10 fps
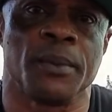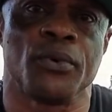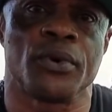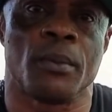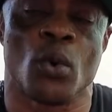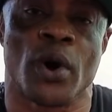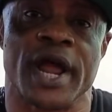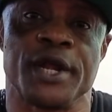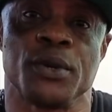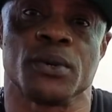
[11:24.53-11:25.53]
I put up what
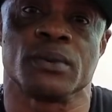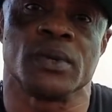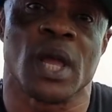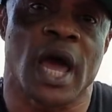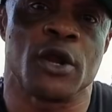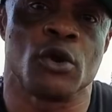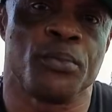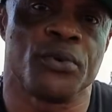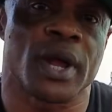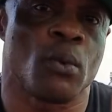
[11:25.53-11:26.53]
I do. I don't
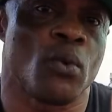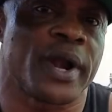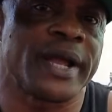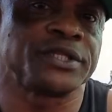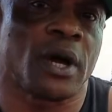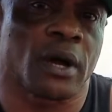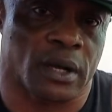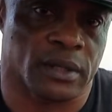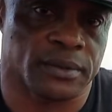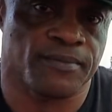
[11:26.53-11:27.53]
put up what I talk,
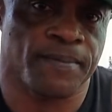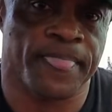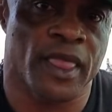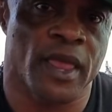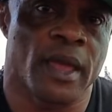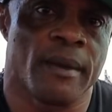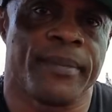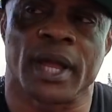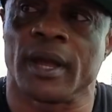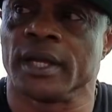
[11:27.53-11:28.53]

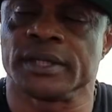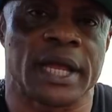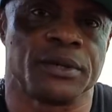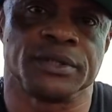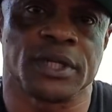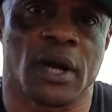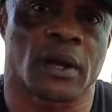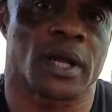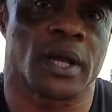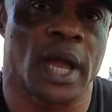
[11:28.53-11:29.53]
because I don't
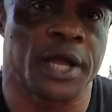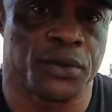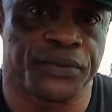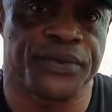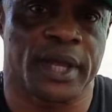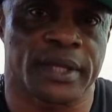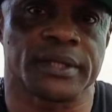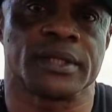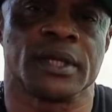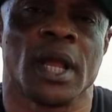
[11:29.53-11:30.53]
talk. I do things.
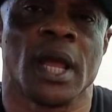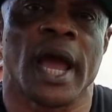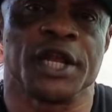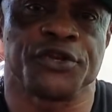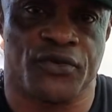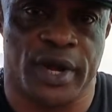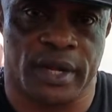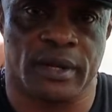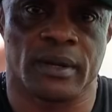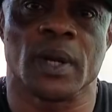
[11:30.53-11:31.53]
I train,
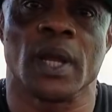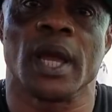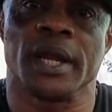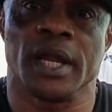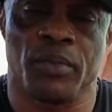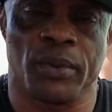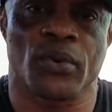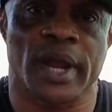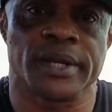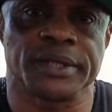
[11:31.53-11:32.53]
and then
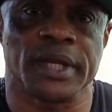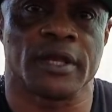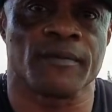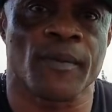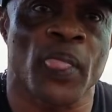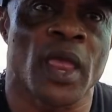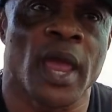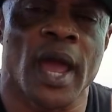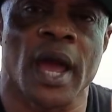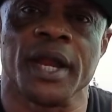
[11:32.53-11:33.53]
people can see,
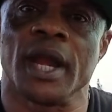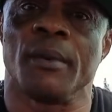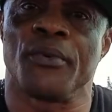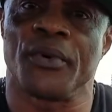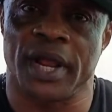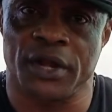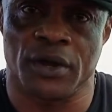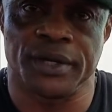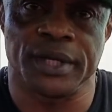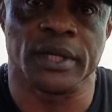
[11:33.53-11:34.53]
and then I bring it
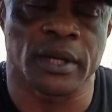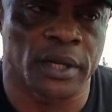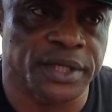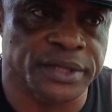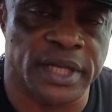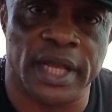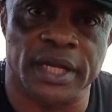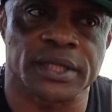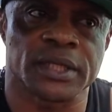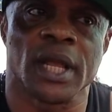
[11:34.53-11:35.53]
on the
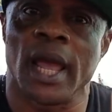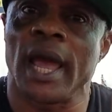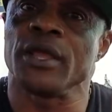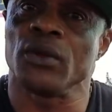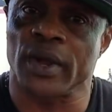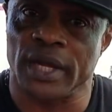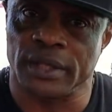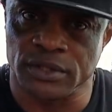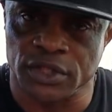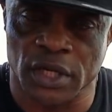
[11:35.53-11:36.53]
stage, and you can
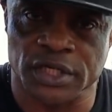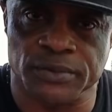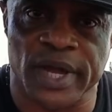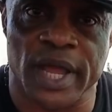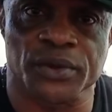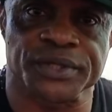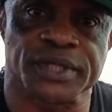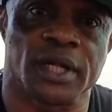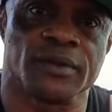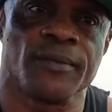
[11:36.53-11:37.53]
judge it by
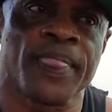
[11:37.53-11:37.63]
yourself.